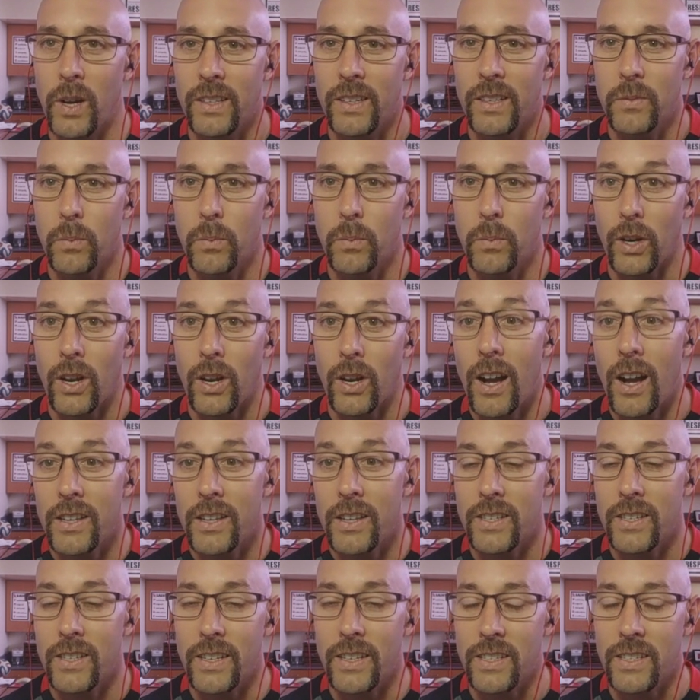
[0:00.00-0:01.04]
what
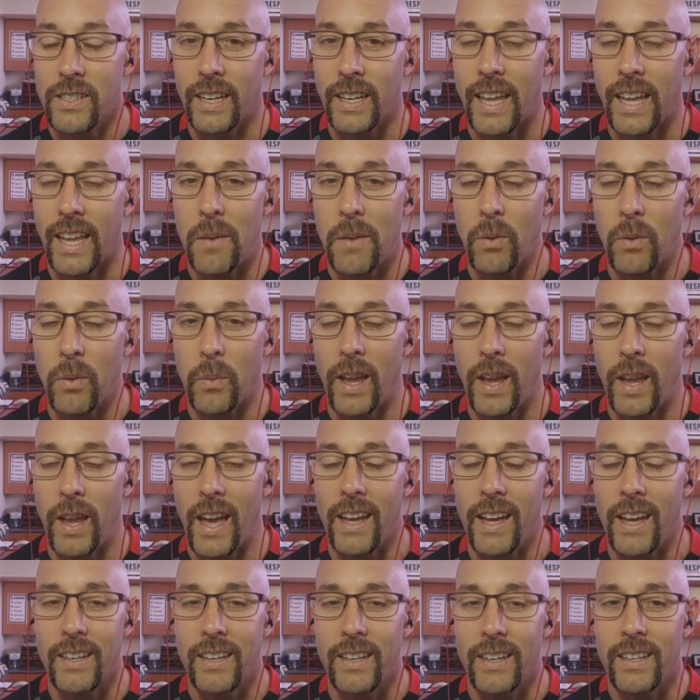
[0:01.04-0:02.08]
cost us in a game where we
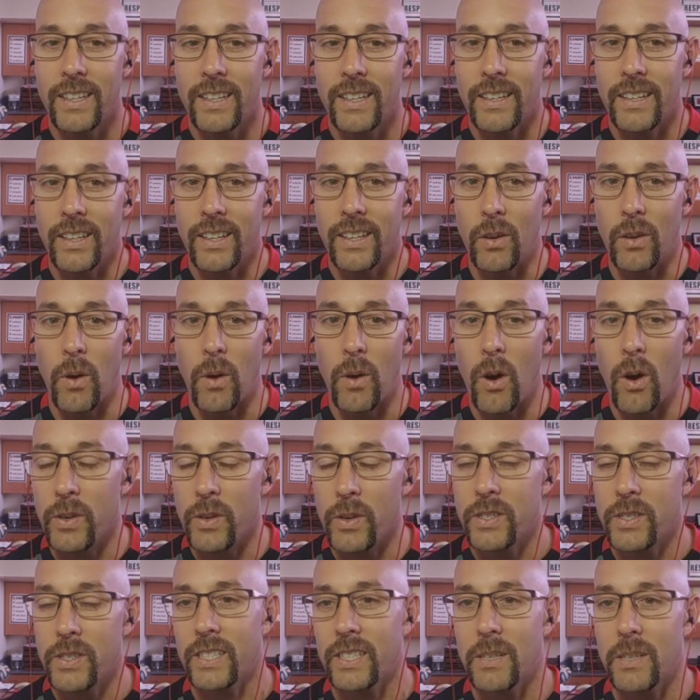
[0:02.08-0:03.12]
had over
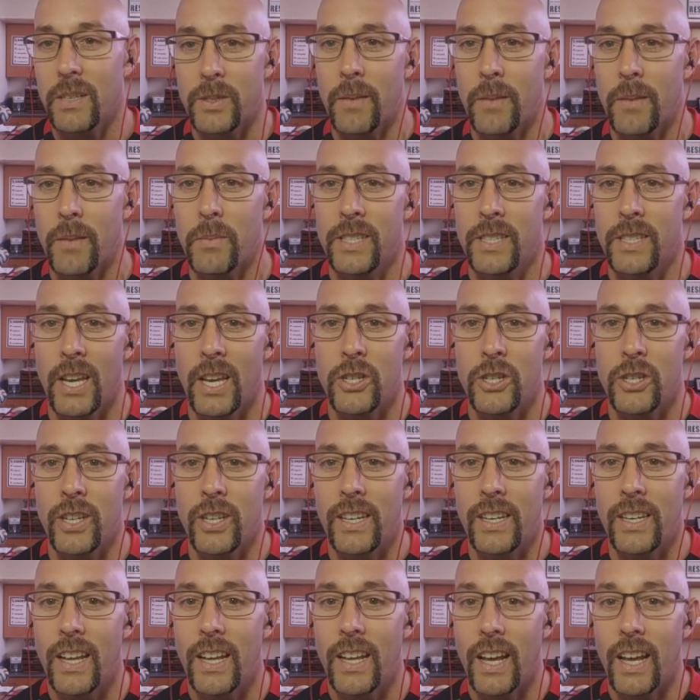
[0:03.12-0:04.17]
60%
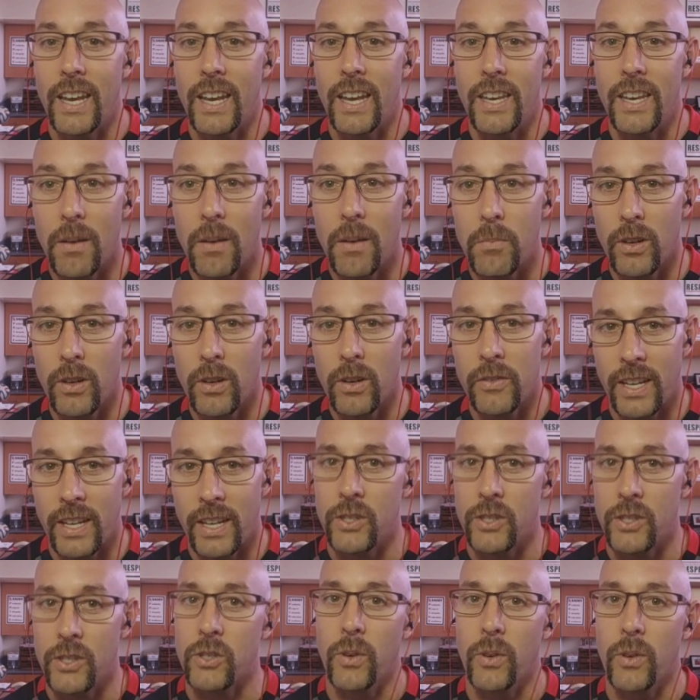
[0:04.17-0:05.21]
possession, a number of
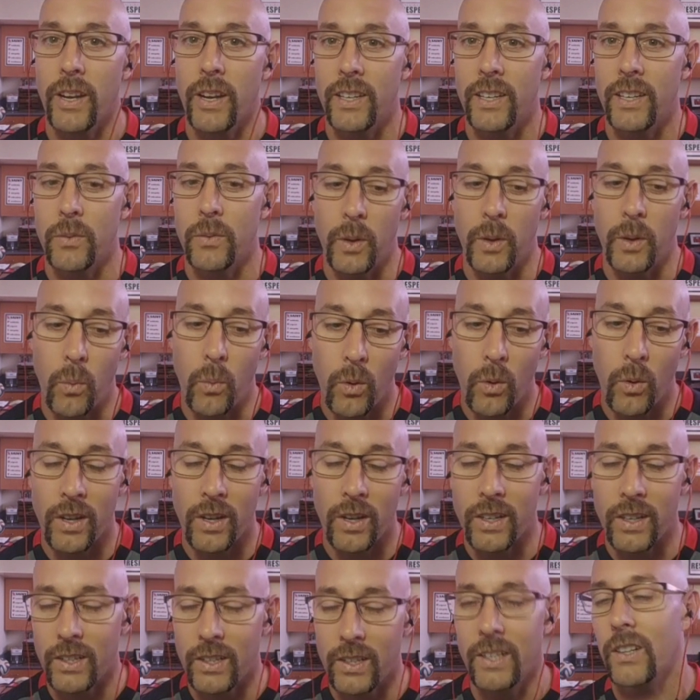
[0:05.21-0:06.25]
chances created. We
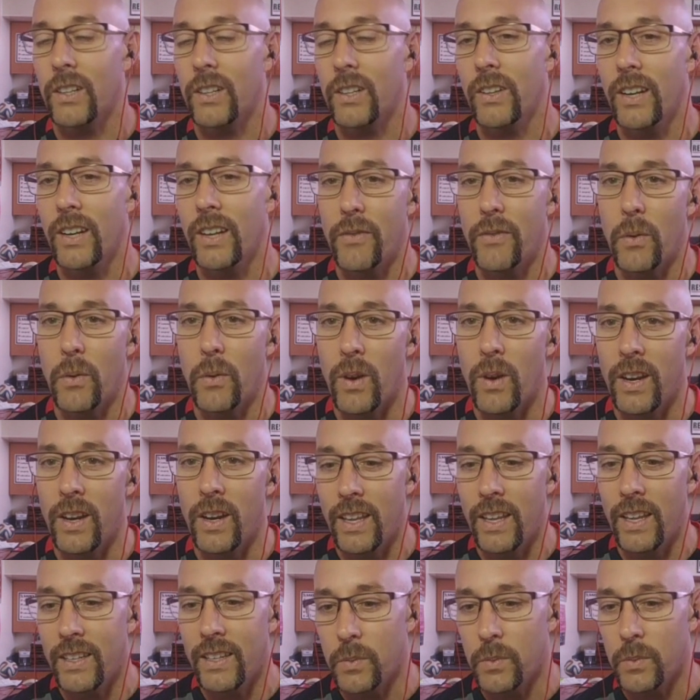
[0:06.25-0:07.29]
weren't clinical enough at one
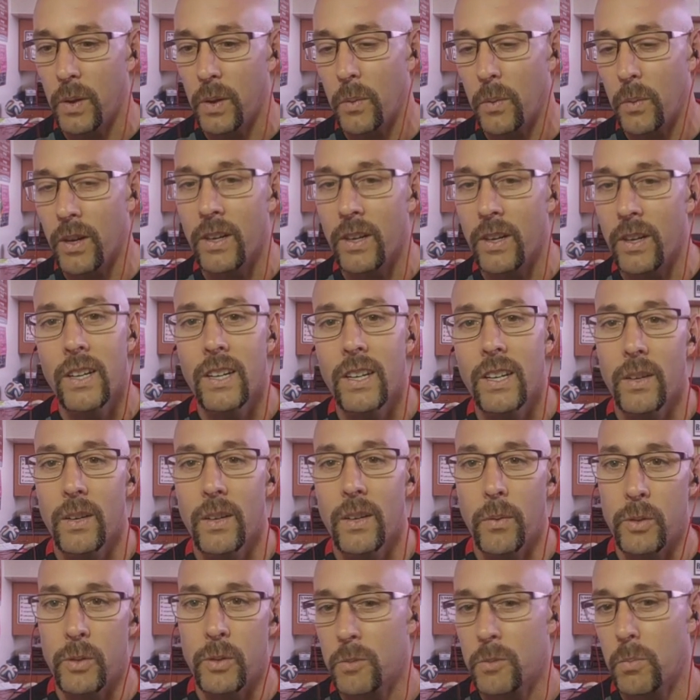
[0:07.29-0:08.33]
end, and we were
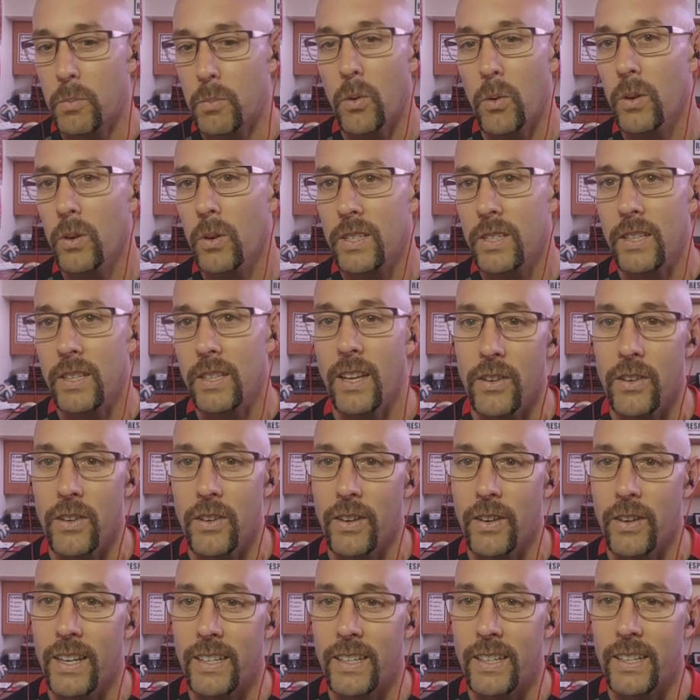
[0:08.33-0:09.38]
just porous at the
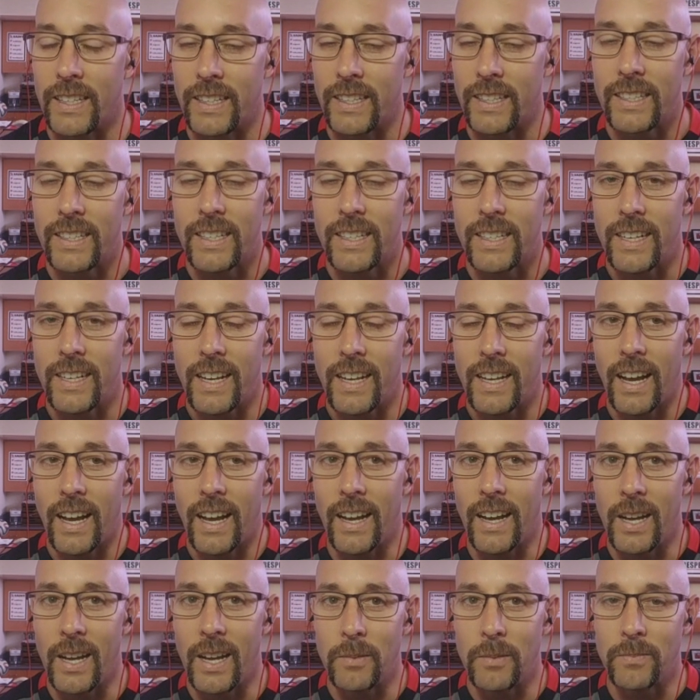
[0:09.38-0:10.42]
other end. And
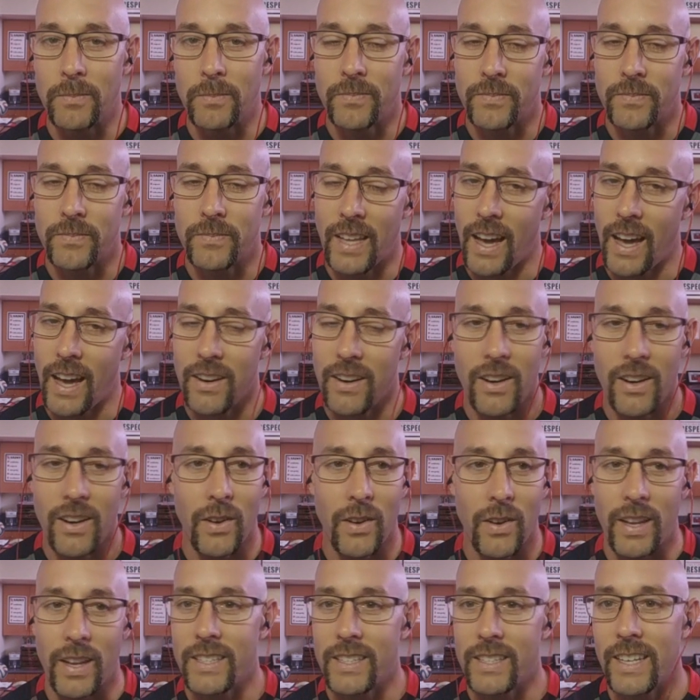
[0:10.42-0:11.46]
I don't
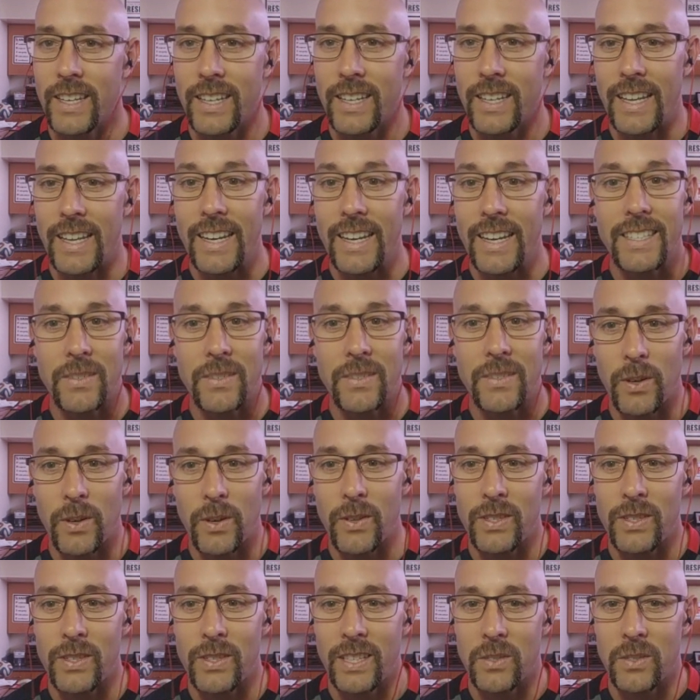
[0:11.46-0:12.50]
know, it is one
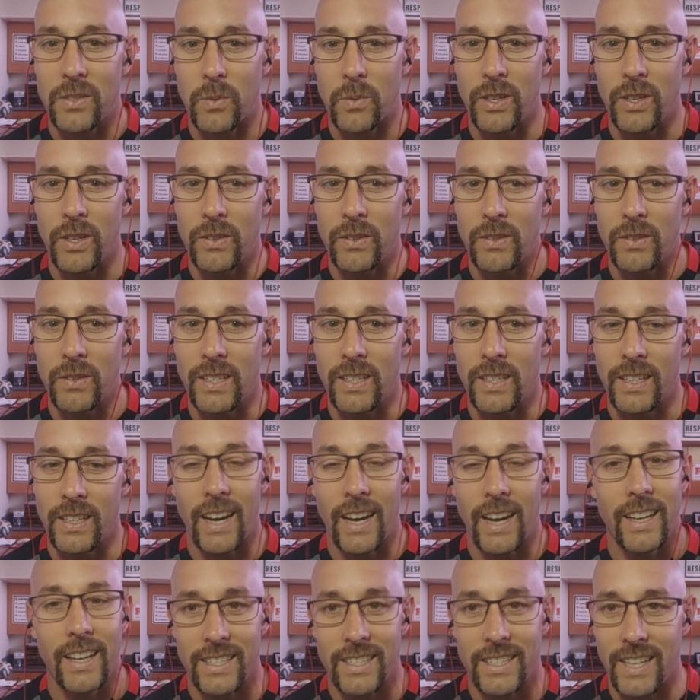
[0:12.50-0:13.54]
of those things where you
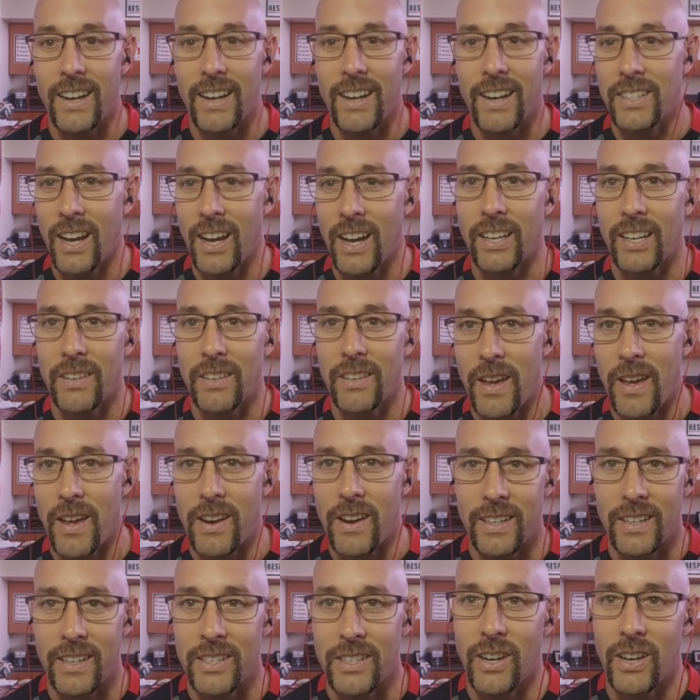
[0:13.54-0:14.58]
kind of get tired of talking
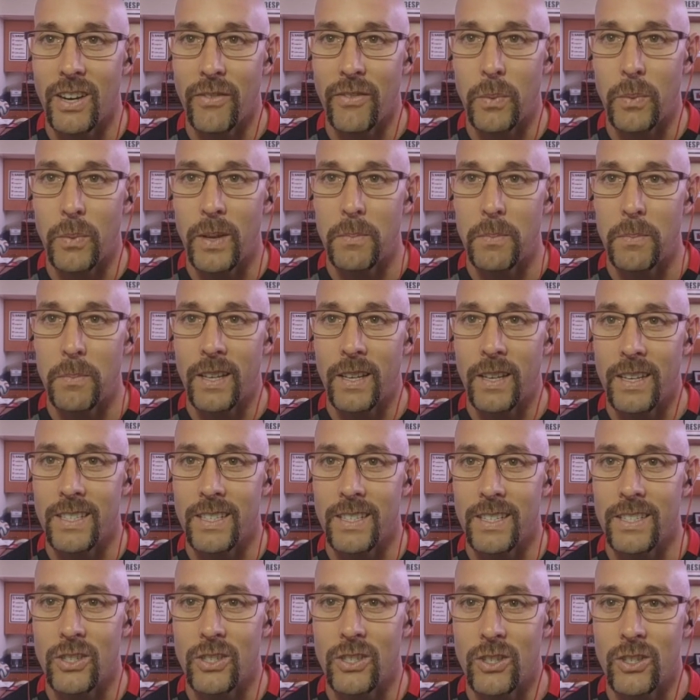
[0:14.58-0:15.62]
about it each and every week,
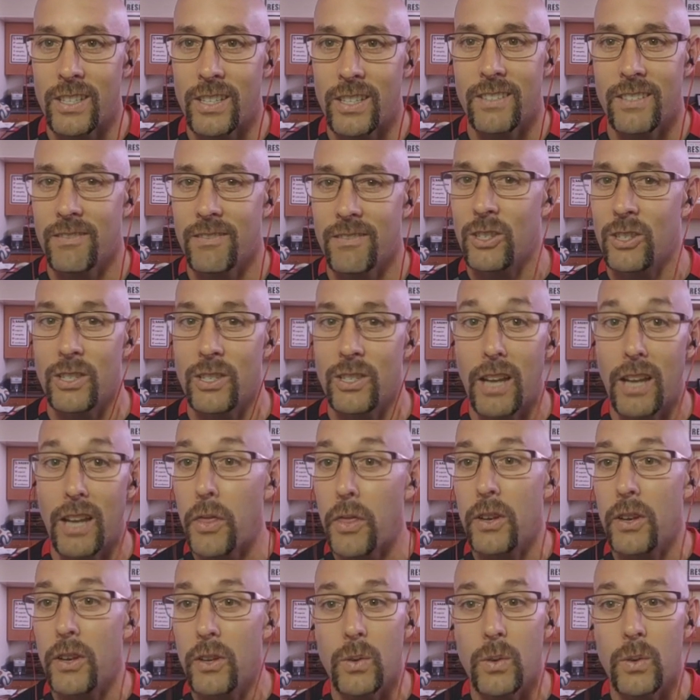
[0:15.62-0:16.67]
because it's just, there's
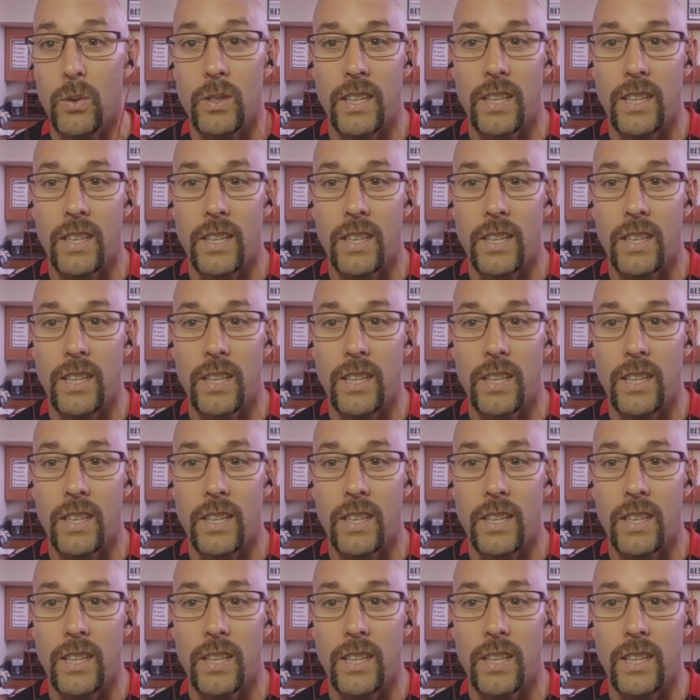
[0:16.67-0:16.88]
nothing